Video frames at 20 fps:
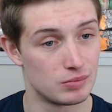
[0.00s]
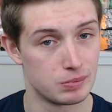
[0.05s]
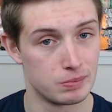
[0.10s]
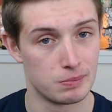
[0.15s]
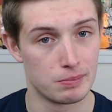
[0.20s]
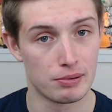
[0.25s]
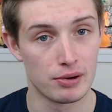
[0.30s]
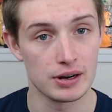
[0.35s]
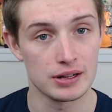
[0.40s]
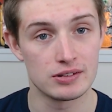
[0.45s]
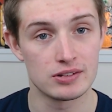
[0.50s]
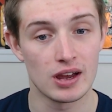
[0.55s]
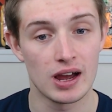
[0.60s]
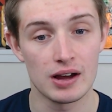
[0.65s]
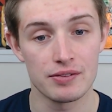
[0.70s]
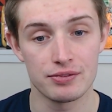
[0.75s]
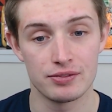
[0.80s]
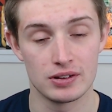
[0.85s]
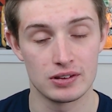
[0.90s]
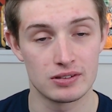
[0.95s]
pretty
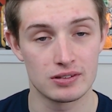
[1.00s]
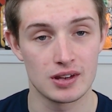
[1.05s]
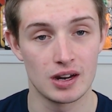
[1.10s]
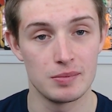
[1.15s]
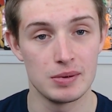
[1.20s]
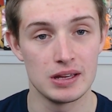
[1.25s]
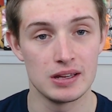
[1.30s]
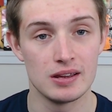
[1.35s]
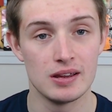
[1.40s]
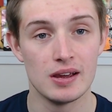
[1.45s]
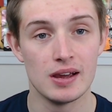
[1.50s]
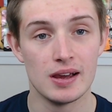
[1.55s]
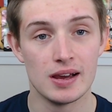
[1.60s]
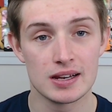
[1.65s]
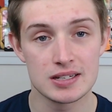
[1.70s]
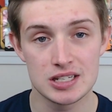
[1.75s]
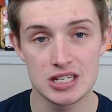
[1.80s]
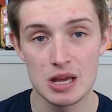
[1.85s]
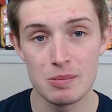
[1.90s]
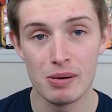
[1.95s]
tough. It's going to be a
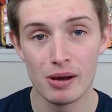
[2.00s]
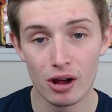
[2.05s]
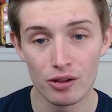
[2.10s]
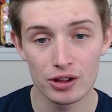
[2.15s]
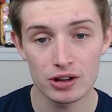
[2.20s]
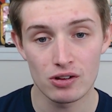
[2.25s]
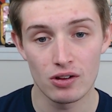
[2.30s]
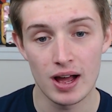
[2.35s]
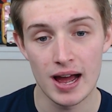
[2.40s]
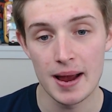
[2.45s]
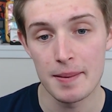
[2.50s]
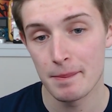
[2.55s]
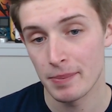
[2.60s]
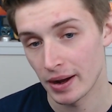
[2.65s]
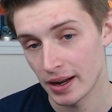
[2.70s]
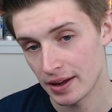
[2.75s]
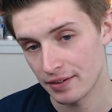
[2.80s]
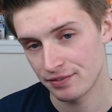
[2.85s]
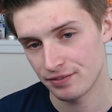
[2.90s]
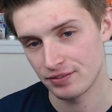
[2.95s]
steep hill to climb,
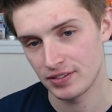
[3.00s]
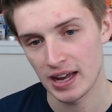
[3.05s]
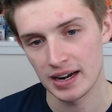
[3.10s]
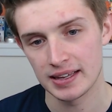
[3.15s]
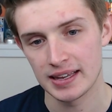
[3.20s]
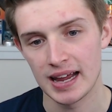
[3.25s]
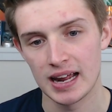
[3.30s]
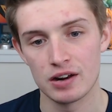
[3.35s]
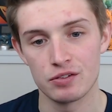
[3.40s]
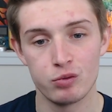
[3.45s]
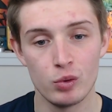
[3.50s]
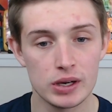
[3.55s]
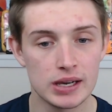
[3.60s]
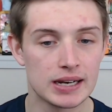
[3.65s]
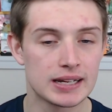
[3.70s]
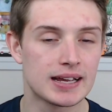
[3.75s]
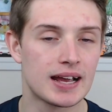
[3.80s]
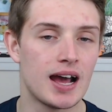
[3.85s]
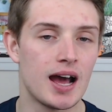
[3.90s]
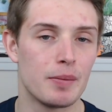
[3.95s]
but if we can
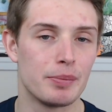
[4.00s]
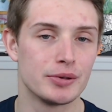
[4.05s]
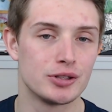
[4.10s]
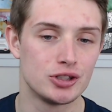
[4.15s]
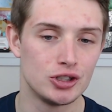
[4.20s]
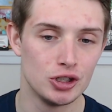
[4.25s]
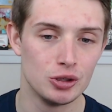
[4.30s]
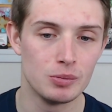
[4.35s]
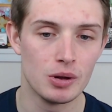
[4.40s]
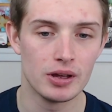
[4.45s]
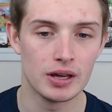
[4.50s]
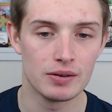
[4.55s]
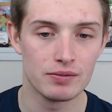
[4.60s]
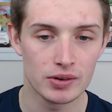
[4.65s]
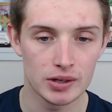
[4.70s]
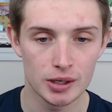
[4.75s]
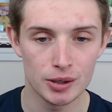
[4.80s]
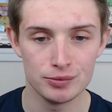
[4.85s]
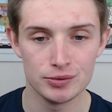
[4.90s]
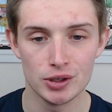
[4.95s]
accomplish 2 million
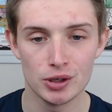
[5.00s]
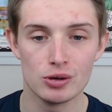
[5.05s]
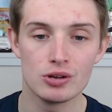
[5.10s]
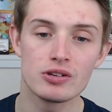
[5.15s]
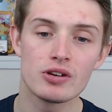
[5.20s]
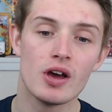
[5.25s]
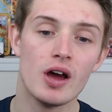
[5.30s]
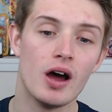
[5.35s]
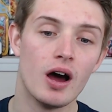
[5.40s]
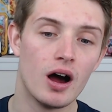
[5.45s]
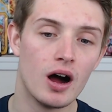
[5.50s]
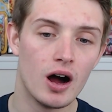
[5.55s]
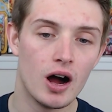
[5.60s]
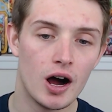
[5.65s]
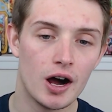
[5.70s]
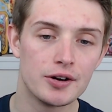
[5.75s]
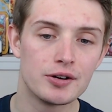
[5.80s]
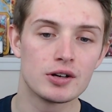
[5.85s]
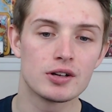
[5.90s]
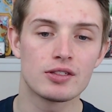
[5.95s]
video views,
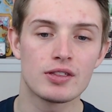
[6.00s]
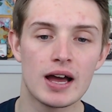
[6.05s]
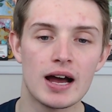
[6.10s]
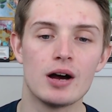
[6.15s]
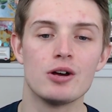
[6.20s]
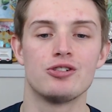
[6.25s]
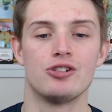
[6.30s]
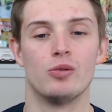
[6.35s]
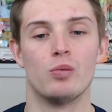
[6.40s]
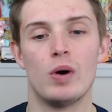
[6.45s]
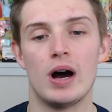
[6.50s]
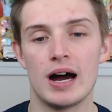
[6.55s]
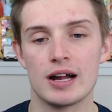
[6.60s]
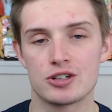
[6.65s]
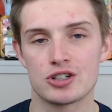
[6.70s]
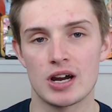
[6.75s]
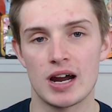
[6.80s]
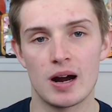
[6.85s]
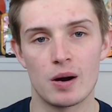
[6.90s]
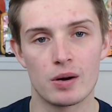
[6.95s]
100,000
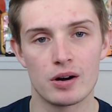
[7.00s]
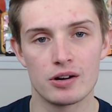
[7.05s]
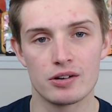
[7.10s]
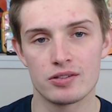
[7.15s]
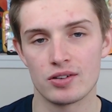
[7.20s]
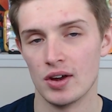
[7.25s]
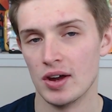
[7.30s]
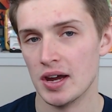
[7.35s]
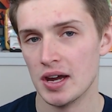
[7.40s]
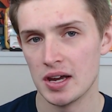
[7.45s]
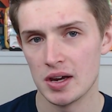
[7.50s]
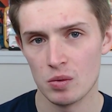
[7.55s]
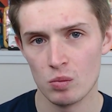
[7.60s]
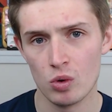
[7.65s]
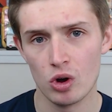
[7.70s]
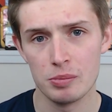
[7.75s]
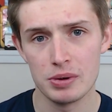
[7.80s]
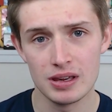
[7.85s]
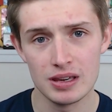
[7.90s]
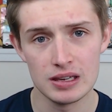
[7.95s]
watch hours
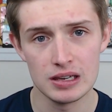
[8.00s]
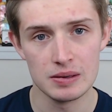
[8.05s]
will be